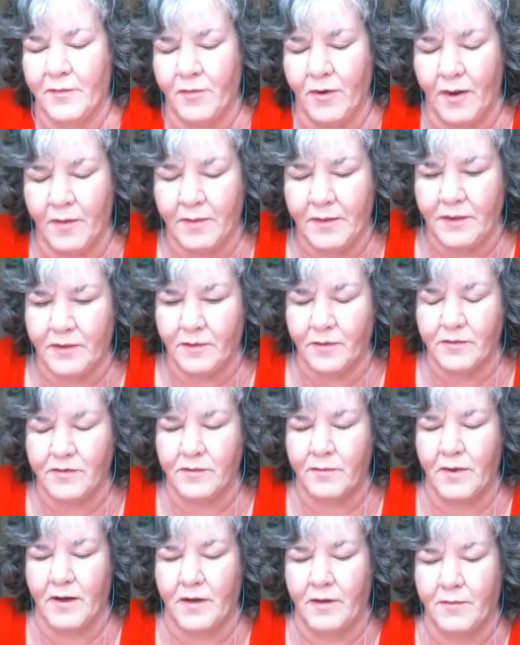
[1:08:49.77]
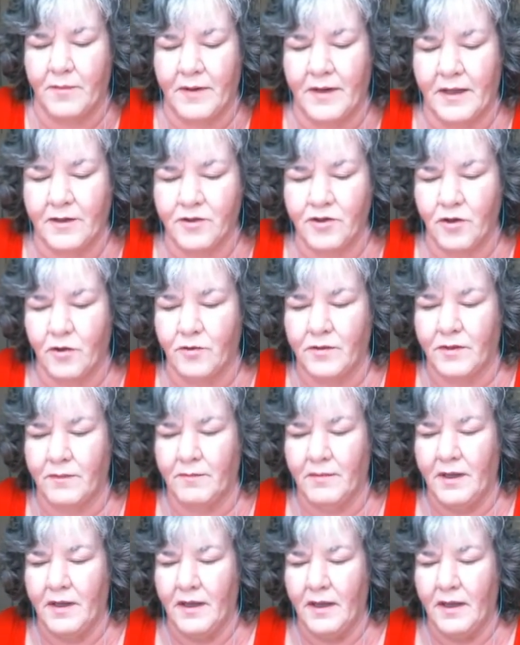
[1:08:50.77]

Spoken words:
probably knows about them, but I'll show them.